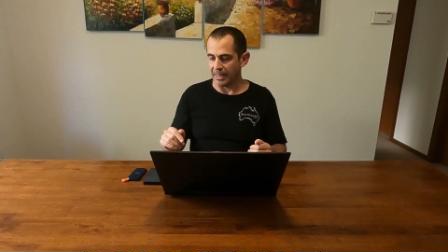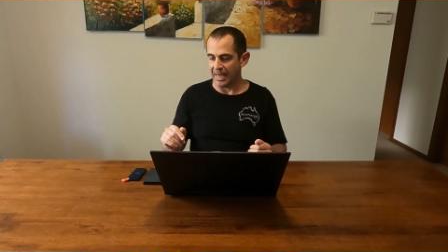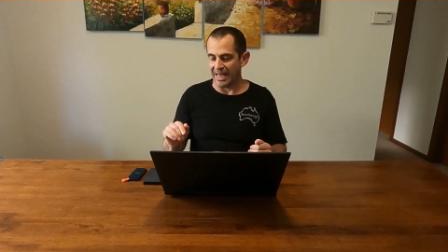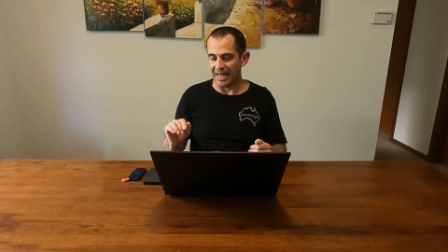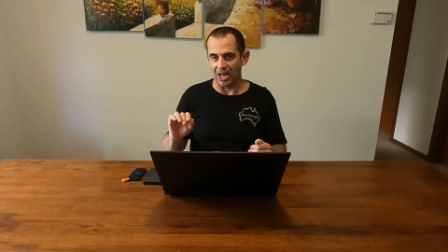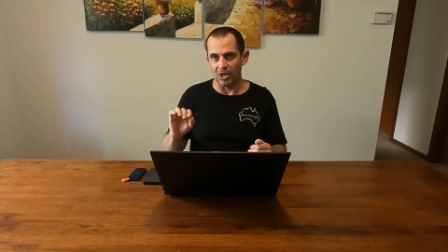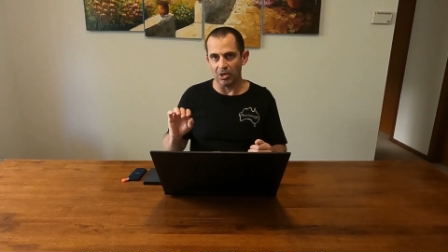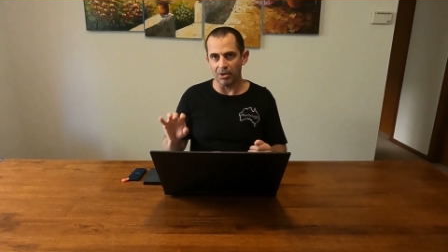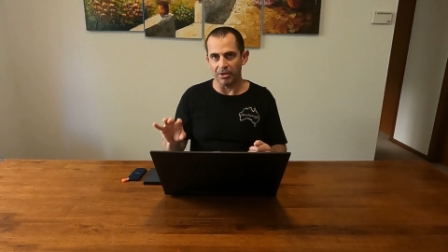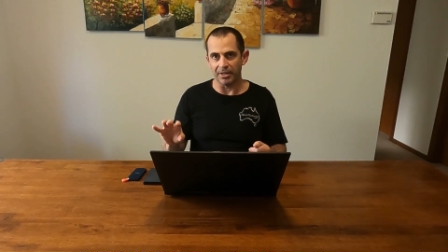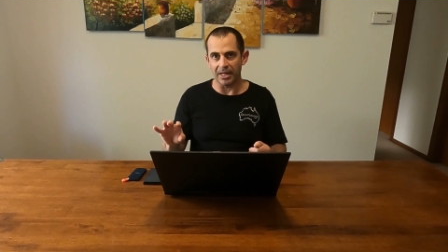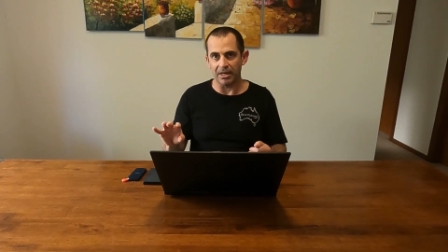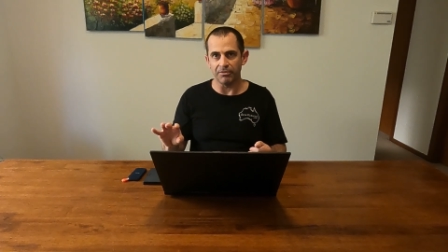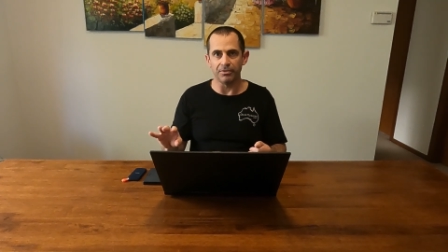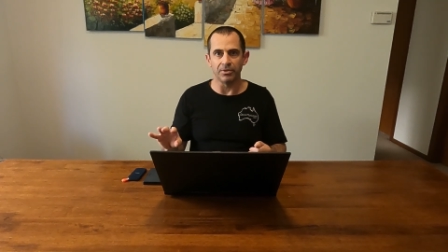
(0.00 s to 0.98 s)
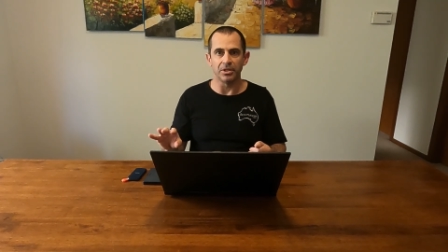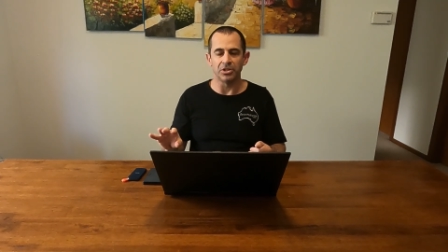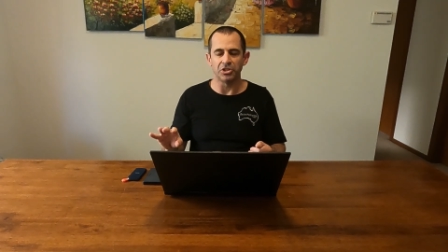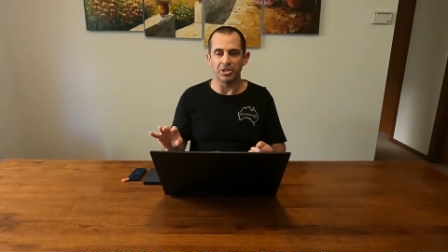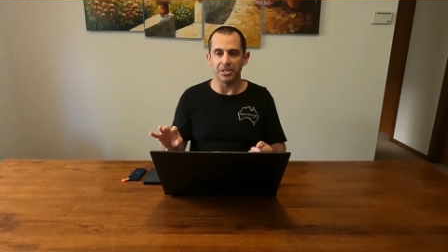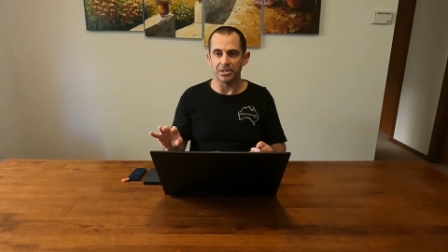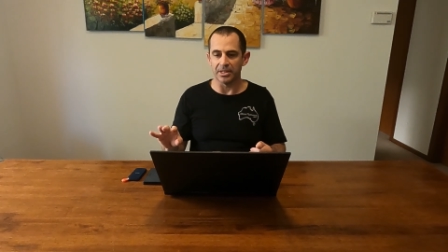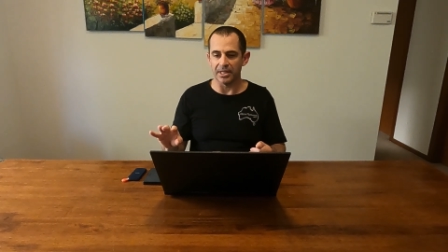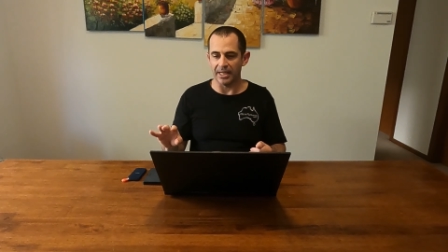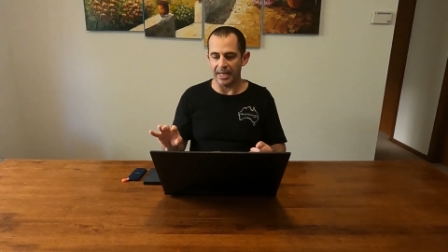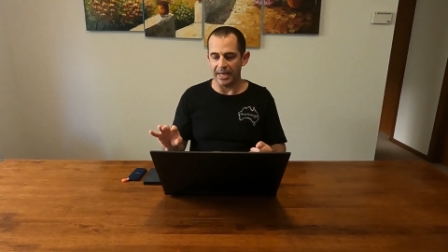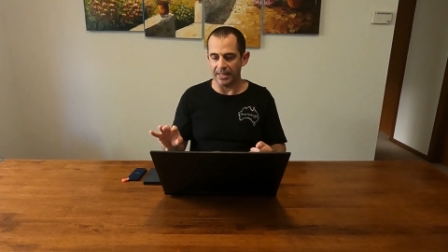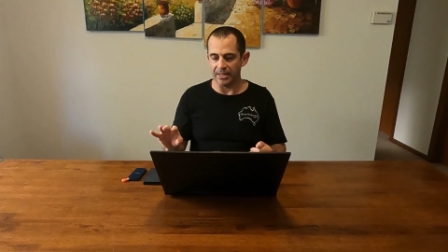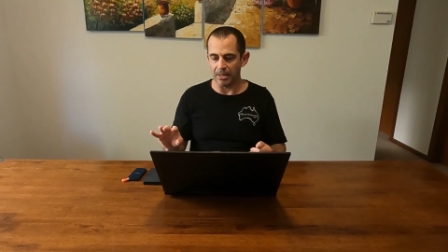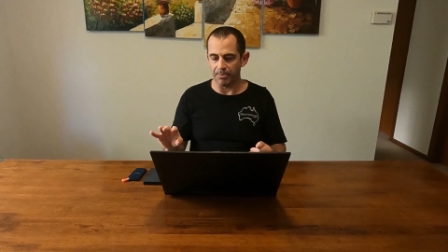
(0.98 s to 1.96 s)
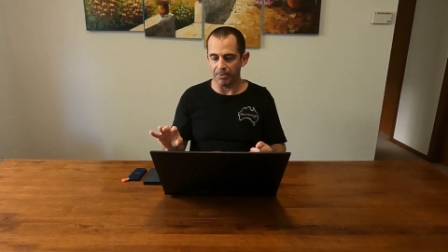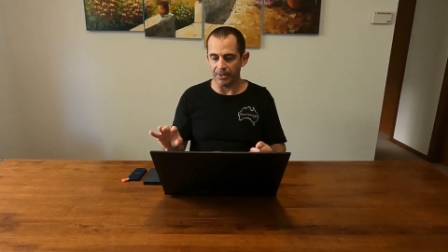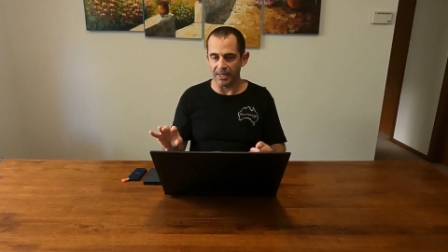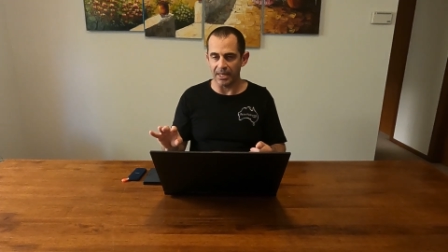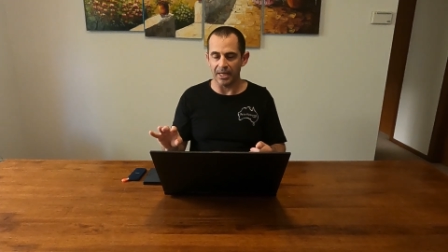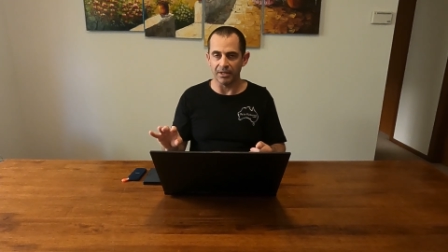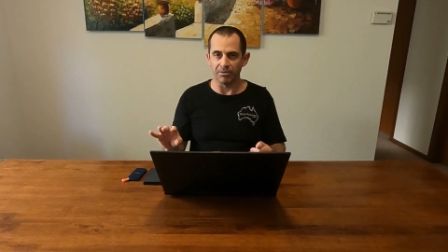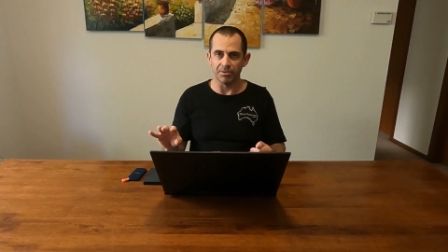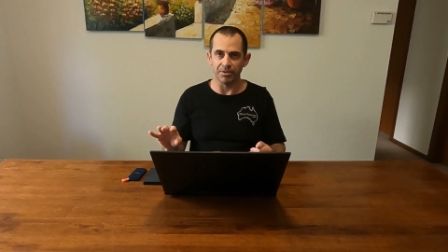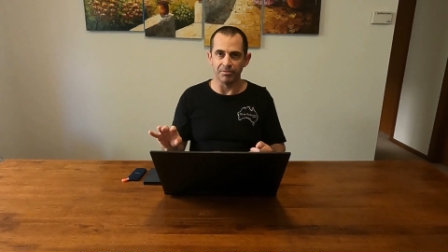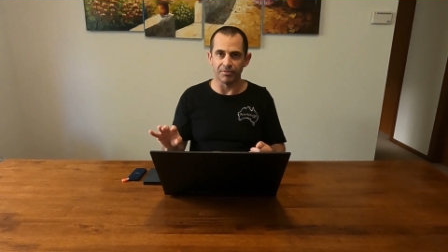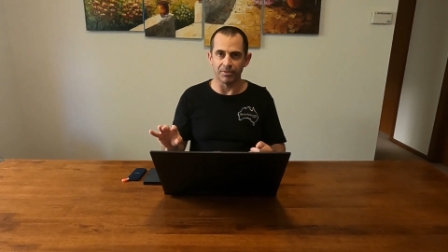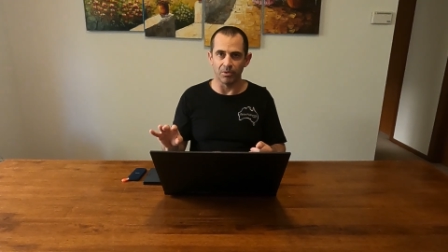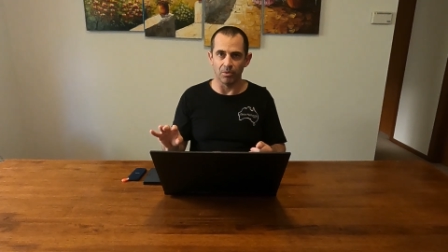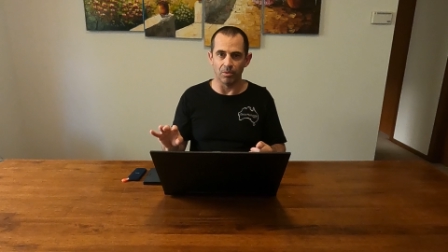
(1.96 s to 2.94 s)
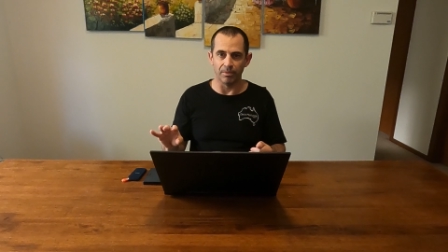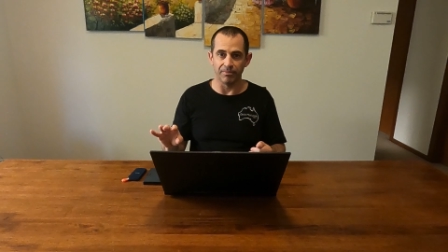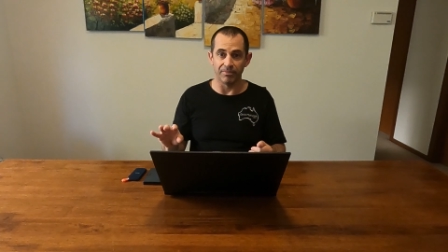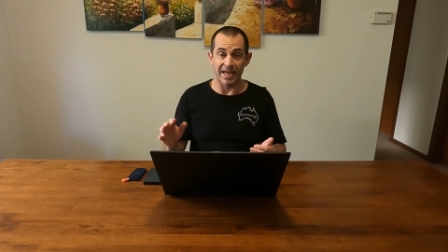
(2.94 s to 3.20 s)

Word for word: and a lot of that footage is going to end up on the cutting room floor.